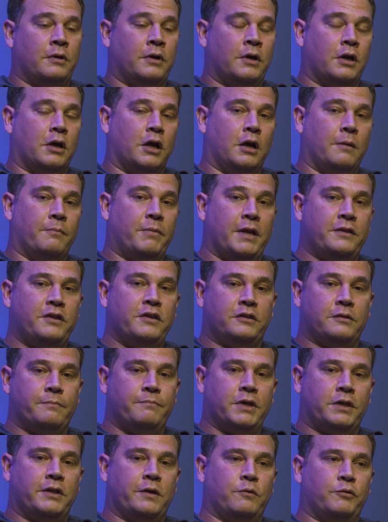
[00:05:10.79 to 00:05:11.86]
But I think the
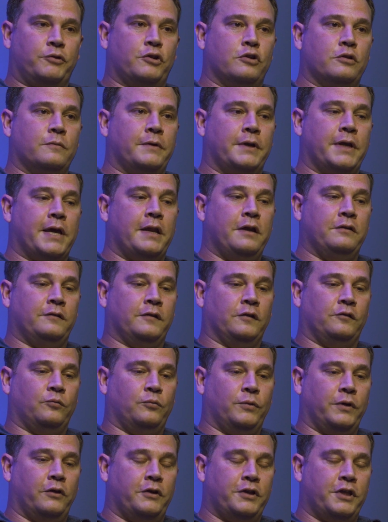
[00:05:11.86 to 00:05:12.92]
big thing with Kubernetes is
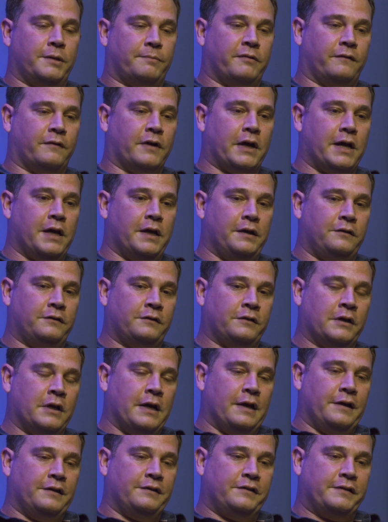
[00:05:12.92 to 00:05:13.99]
really that it provides
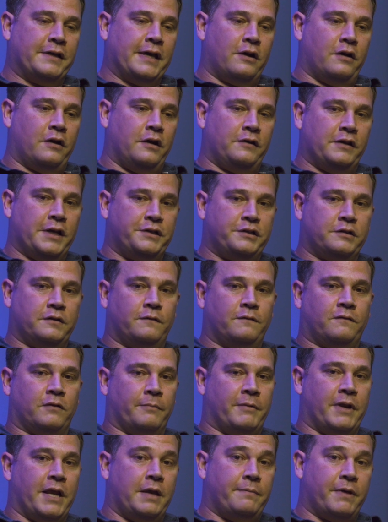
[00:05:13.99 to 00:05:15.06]
standardization
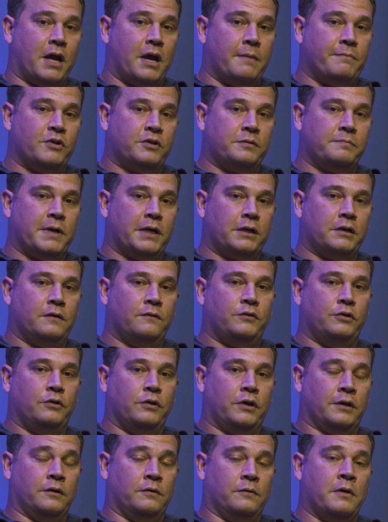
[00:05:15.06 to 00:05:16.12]
from an API perspective,
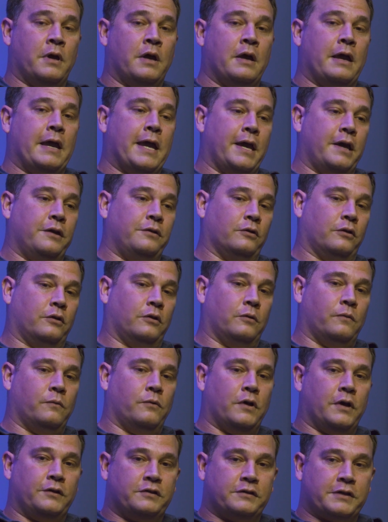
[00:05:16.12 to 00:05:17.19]
so you can
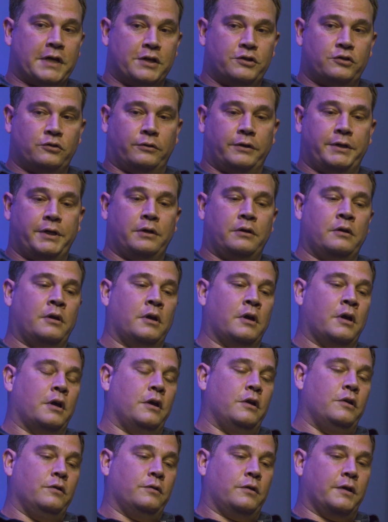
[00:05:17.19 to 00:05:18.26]
handle scheduling,
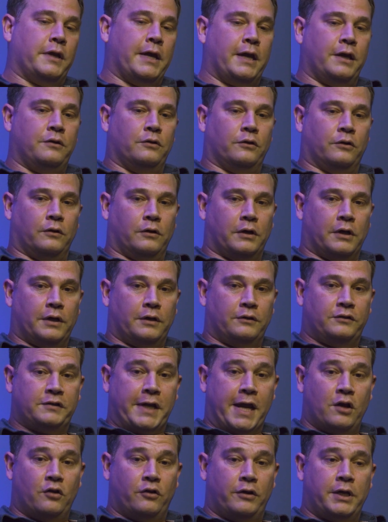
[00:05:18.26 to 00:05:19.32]
you can handle
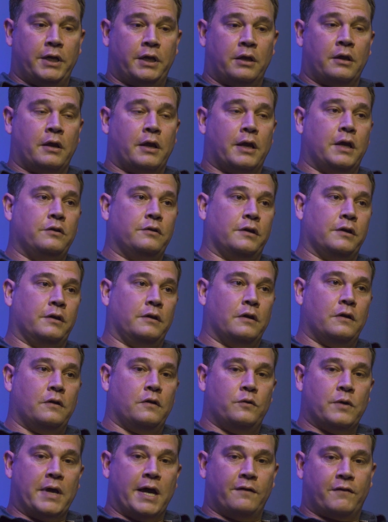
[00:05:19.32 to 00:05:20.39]
scaling, and
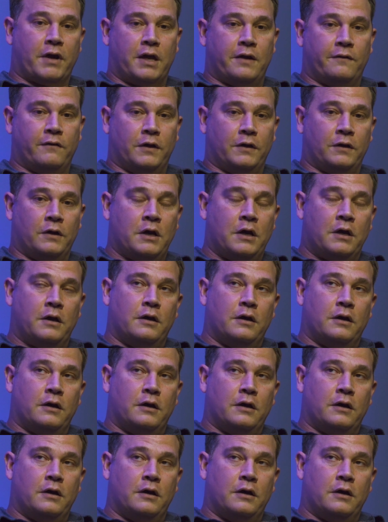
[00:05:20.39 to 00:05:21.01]
you have kind of a